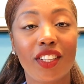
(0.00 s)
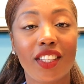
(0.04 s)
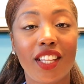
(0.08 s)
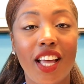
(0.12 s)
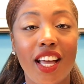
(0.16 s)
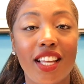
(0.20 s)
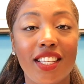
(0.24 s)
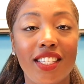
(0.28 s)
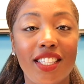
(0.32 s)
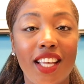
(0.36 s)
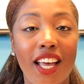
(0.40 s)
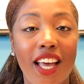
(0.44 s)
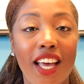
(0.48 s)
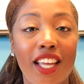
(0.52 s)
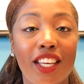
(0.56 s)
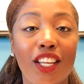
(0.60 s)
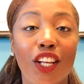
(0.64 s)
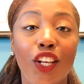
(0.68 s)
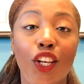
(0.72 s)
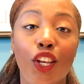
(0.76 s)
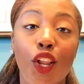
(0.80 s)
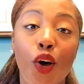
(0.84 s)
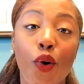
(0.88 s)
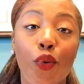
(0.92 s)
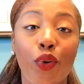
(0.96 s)
that said
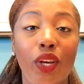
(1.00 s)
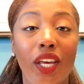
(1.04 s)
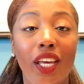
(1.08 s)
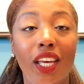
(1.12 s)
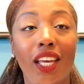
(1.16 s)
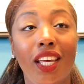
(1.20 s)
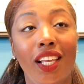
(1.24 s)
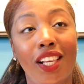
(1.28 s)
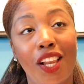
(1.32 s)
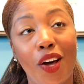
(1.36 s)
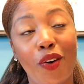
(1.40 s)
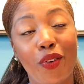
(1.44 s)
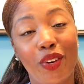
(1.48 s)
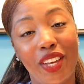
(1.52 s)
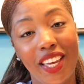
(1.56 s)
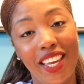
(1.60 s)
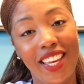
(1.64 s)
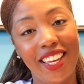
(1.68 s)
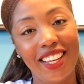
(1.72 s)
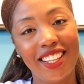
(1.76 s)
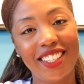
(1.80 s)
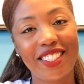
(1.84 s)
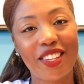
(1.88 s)
Loki, Loki.